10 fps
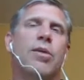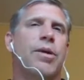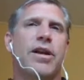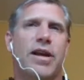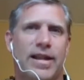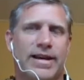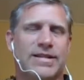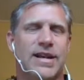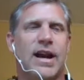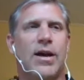But like I
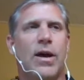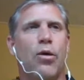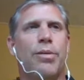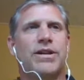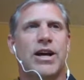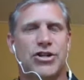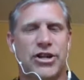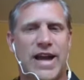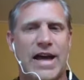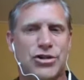said, I won't be
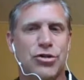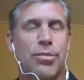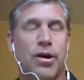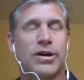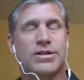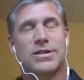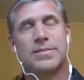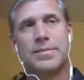touching national parks.